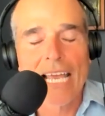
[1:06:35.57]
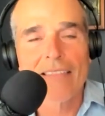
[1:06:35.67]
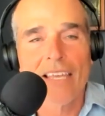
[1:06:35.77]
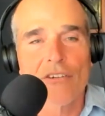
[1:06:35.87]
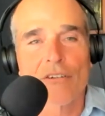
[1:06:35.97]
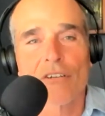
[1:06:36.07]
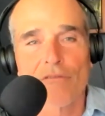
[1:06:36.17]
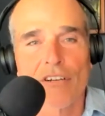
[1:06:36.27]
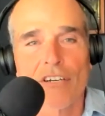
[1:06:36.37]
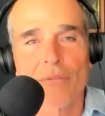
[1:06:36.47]
And then you're
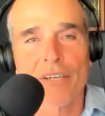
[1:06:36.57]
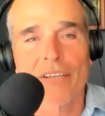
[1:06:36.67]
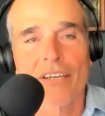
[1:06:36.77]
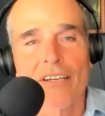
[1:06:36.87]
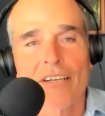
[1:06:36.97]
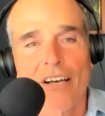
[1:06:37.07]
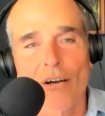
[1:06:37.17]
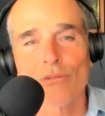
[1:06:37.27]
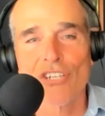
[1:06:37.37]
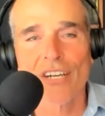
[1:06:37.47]
confronted with,
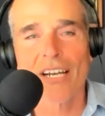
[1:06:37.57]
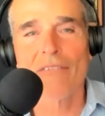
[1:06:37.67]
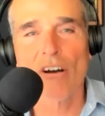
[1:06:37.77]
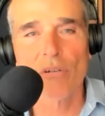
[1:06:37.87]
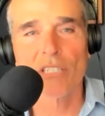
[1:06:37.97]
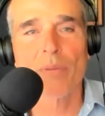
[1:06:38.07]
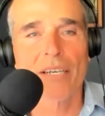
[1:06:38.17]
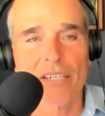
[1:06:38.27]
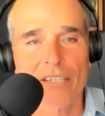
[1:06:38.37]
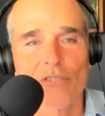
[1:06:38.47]
oh shit, I've always
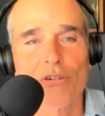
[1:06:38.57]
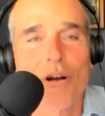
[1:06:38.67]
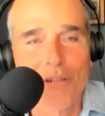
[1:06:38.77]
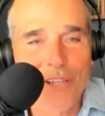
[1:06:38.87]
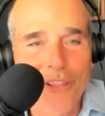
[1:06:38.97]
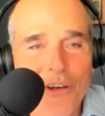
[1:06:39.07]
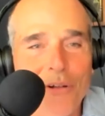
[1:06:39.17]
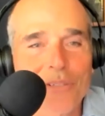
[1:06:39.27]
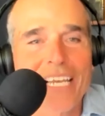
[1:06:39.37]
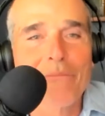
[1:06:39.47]
been in control of the
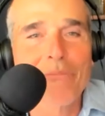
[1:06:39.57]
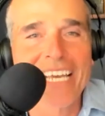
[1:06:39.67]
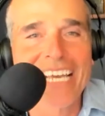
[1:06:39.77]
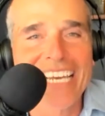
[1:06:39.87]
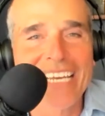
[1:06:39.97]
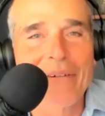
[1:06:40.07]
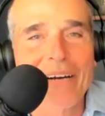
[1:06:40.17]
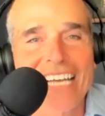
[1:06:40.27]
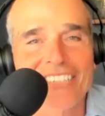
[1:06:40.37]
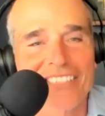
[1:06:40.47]
whole damn thing
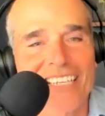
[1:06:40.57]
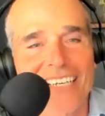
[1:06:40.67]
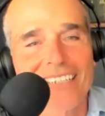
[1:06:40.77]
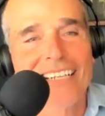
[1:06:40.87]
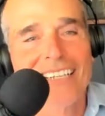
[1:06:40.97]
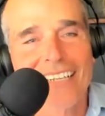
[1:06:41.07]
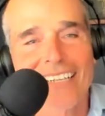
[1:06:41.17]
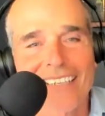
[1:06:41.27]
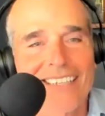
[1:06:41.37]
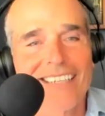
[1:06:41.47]
anyway. I just kind of
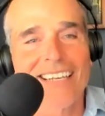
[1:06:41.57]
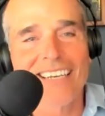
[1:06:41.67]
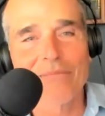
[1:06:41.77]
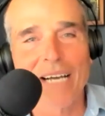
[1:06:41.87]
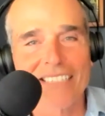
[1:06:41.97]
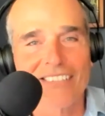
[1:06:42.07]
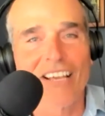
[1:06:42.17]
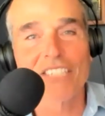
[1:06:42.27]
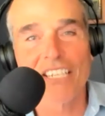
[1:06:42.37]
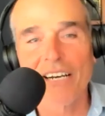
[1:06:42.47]
kidded
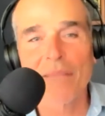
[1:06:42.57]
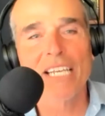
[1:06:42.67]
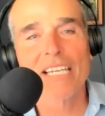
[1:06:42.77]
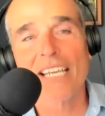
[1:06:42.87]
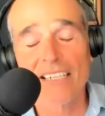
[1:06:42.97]
myself. You know what I mean?